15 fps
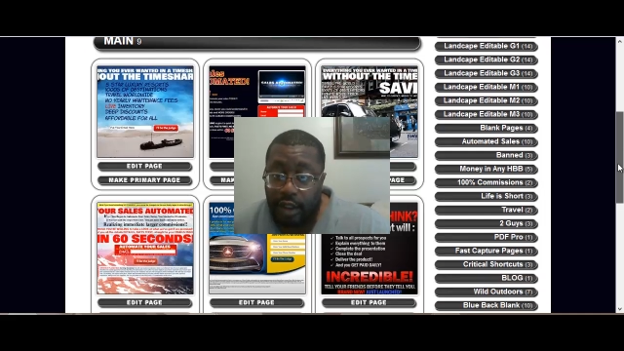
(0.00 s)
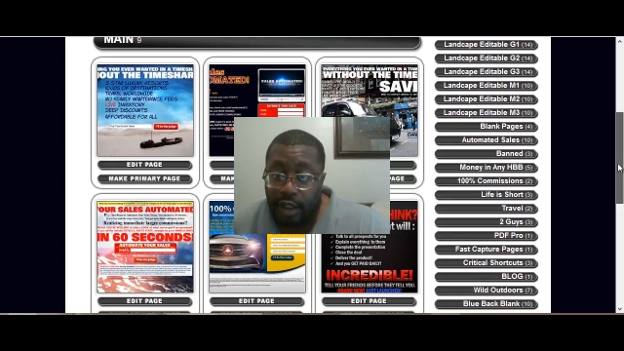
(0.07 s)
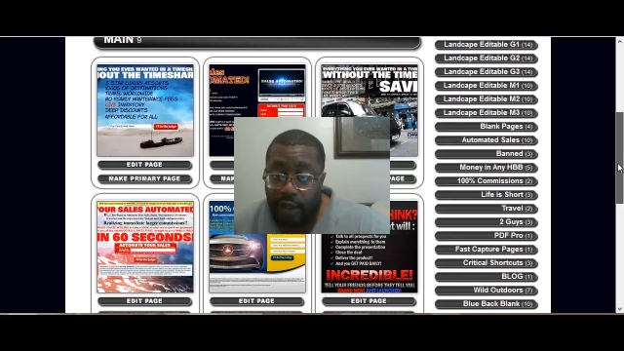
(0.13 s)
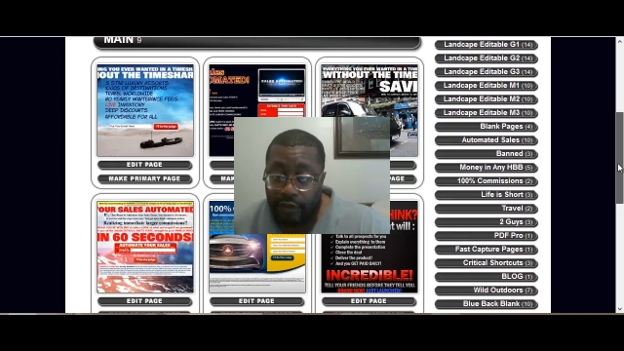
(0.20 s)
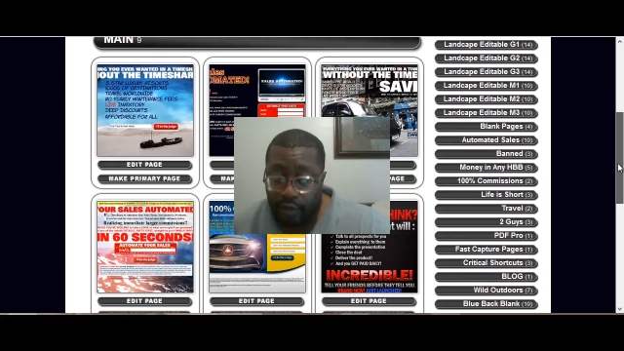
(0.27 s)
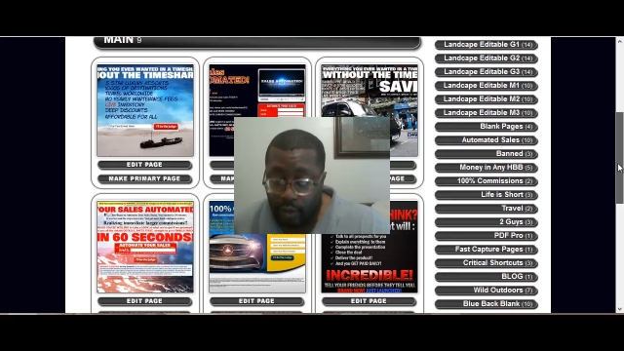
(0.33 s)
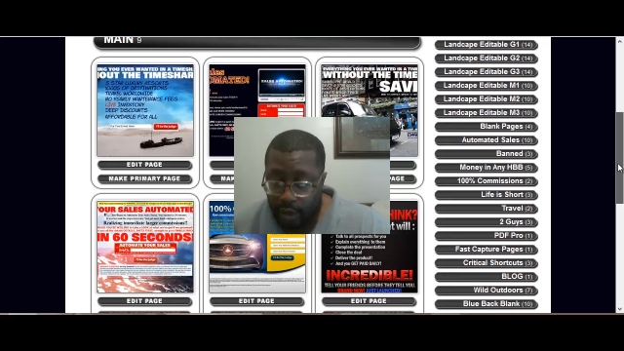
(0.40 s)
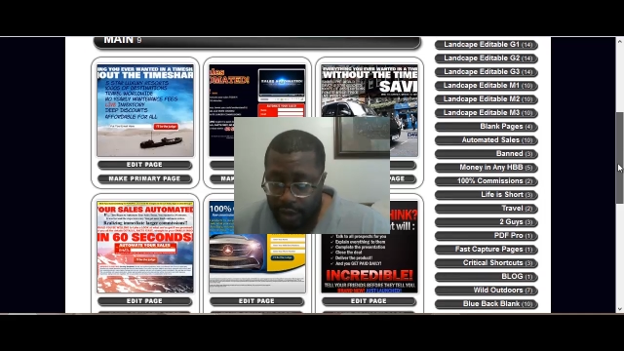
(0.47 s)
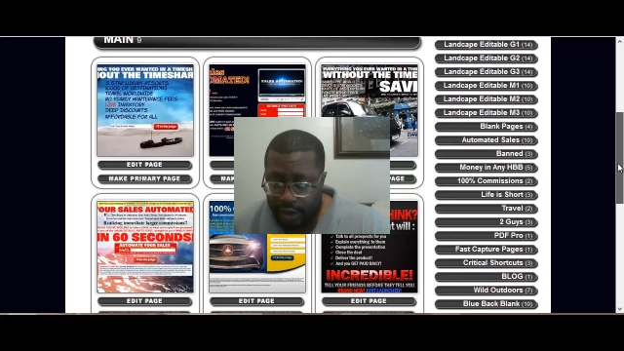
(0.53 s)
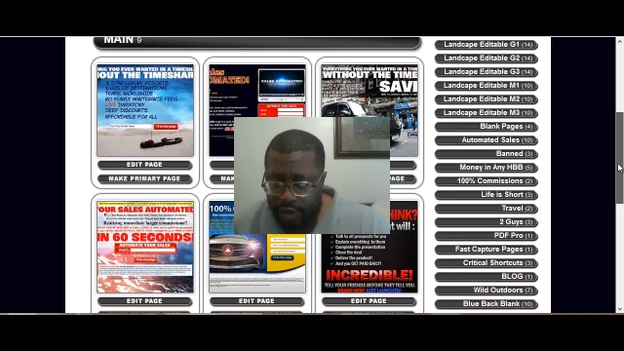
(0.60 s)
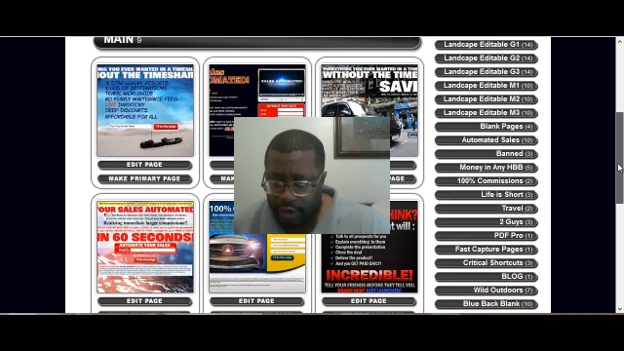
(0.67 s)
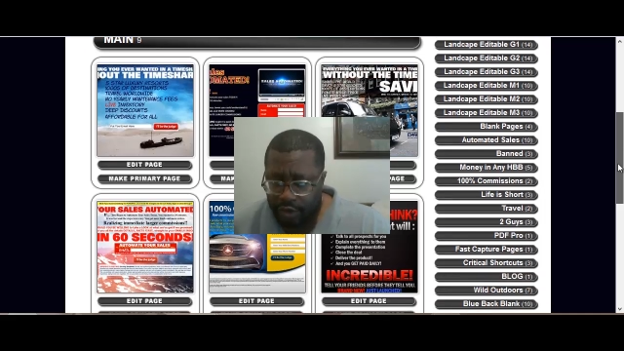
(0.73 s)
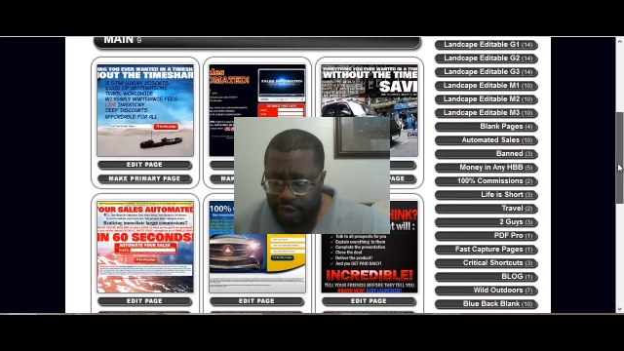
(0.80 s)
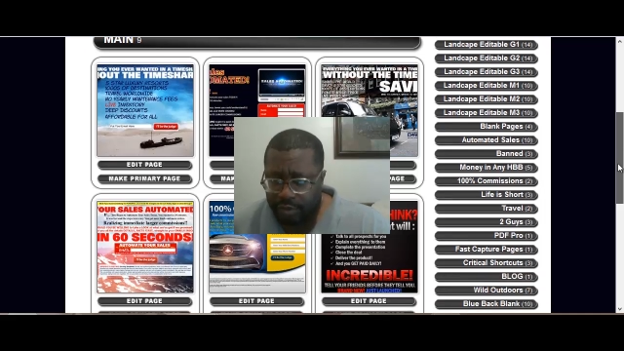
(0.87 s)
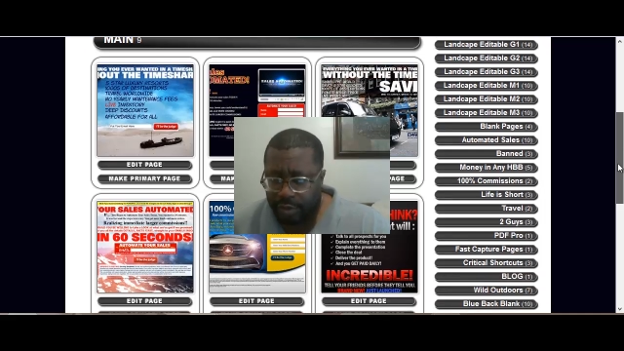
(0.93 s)
if you wanted to
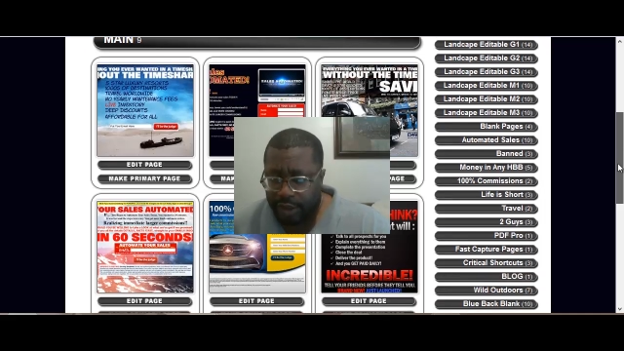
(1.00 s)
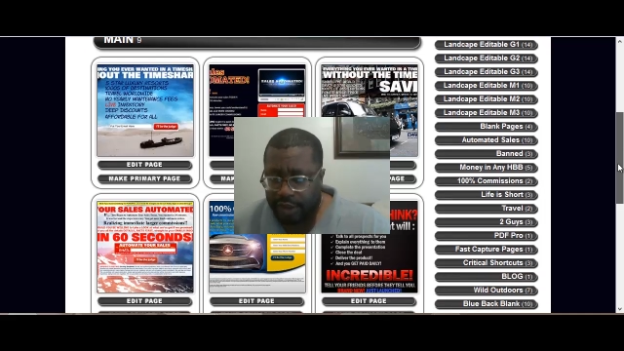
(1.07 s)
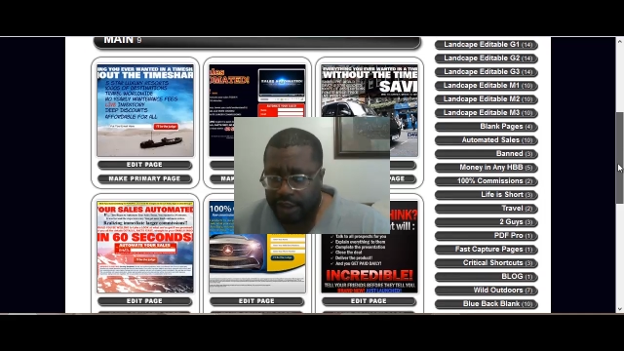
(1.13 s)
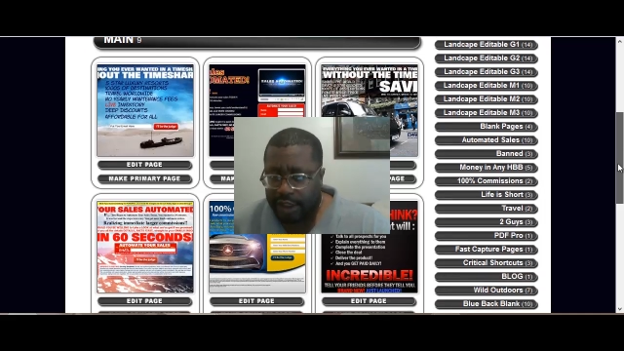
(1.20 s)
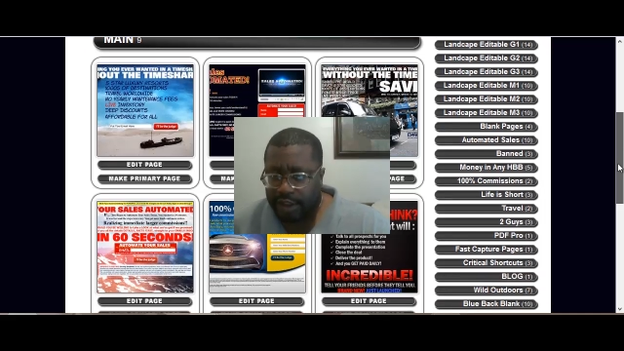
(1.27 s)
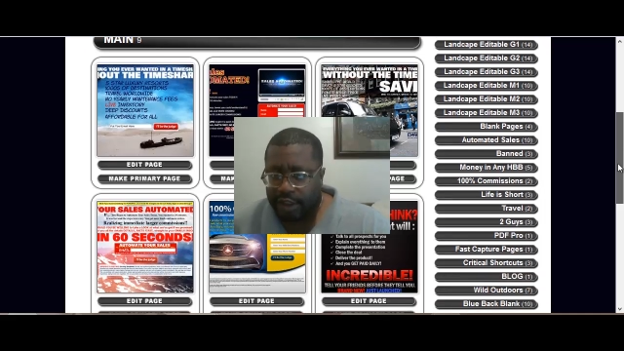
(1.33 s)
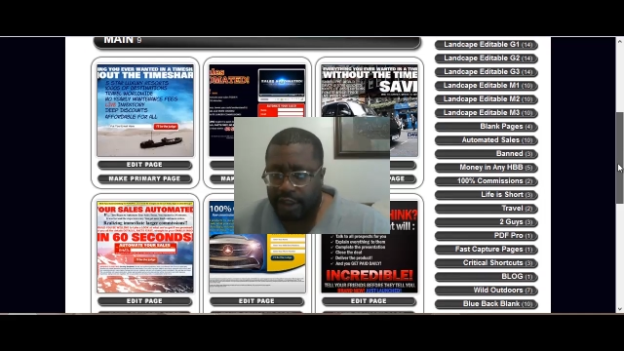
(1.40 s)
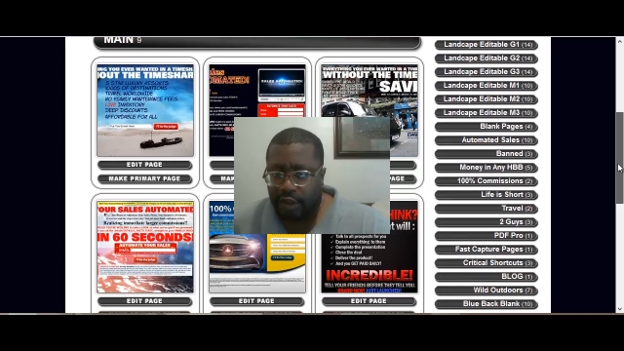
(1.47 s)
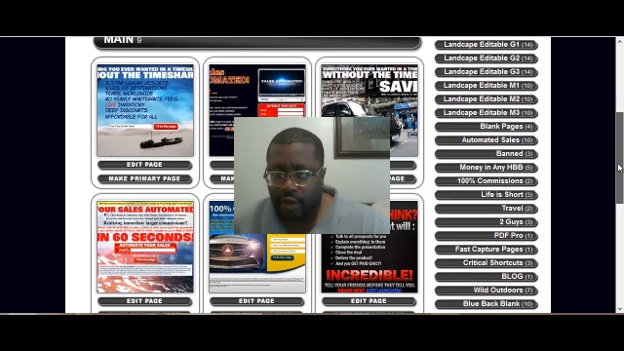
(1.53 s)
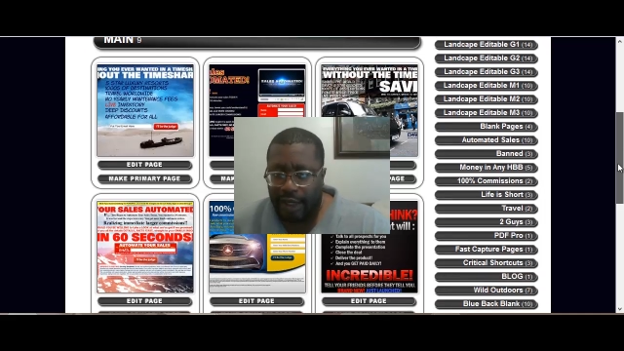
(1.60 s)
do split testing